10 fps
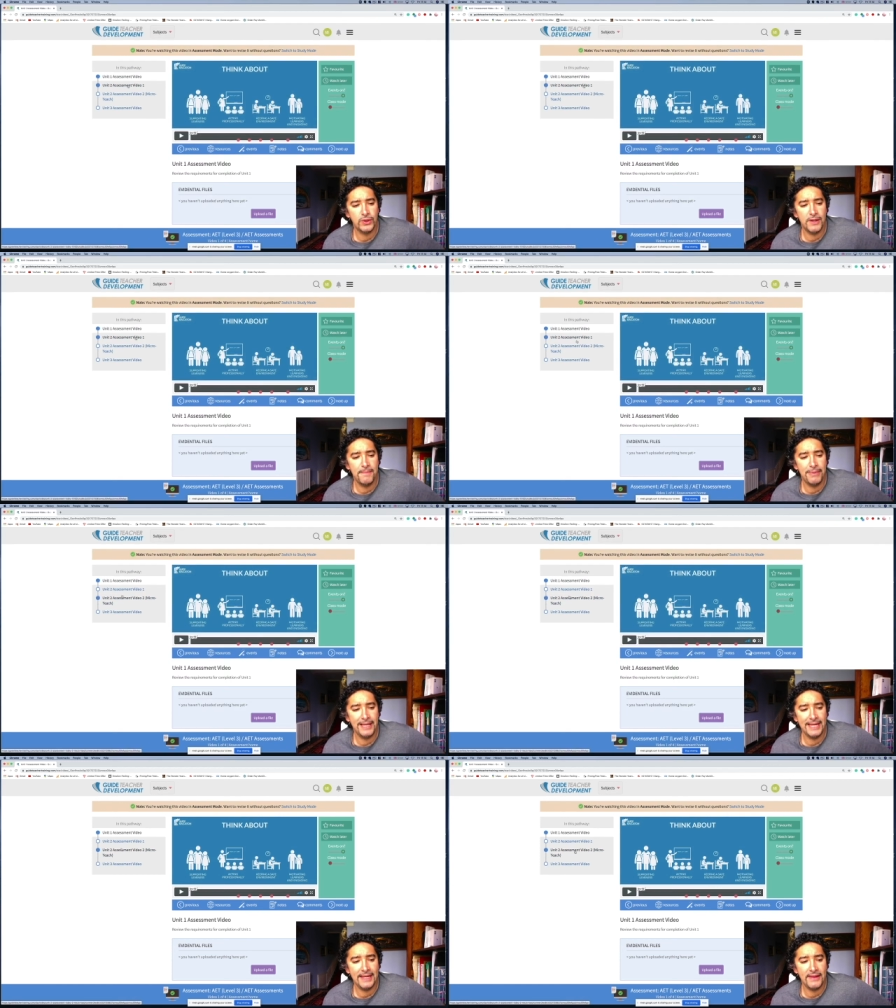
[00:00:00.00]

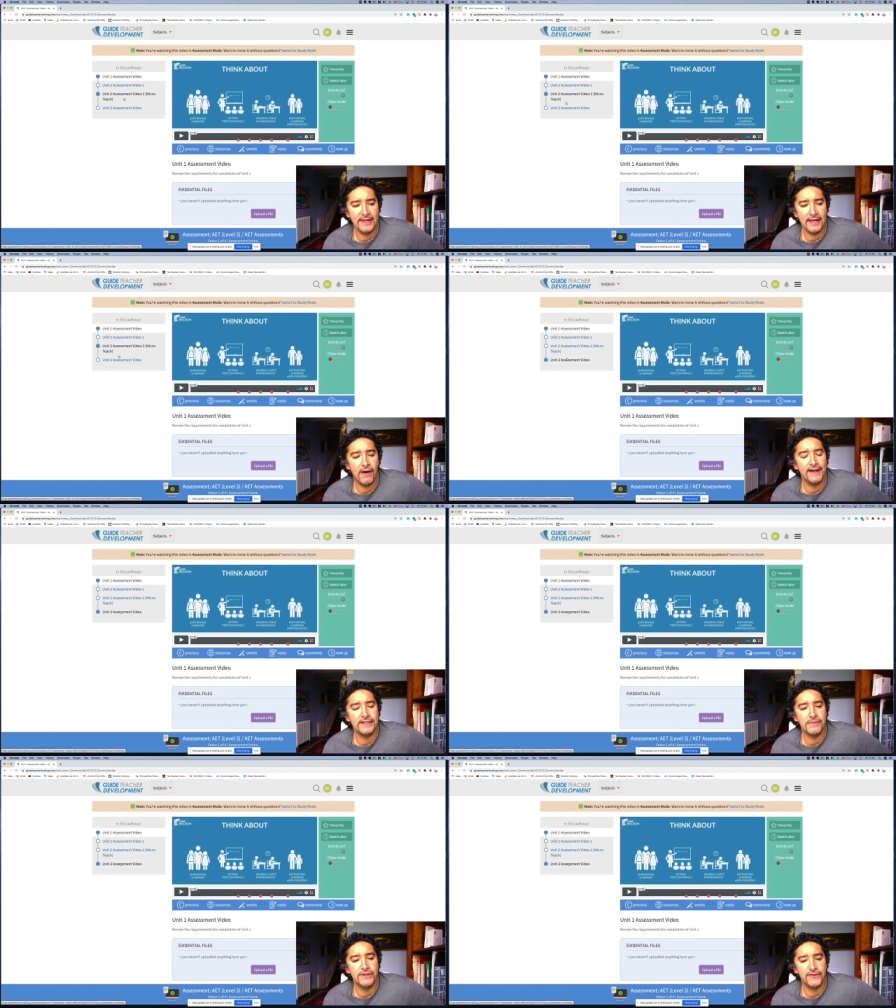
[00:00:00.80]
complete the
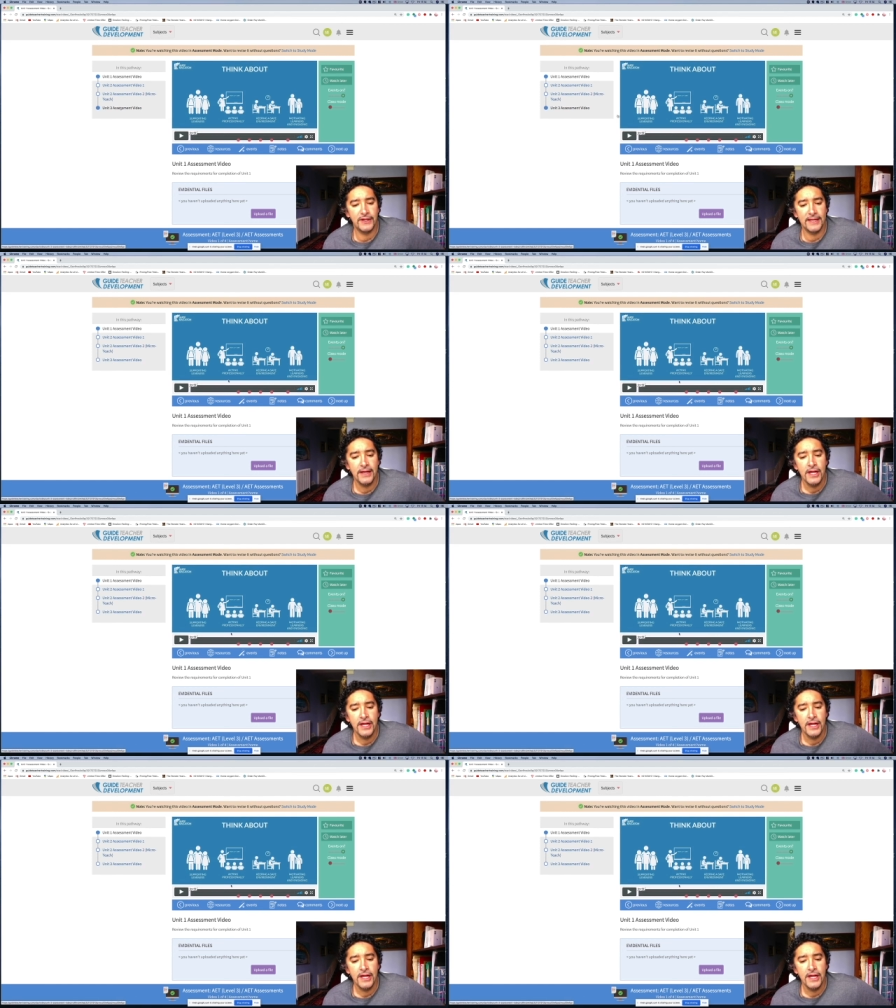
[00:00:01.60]
items fully.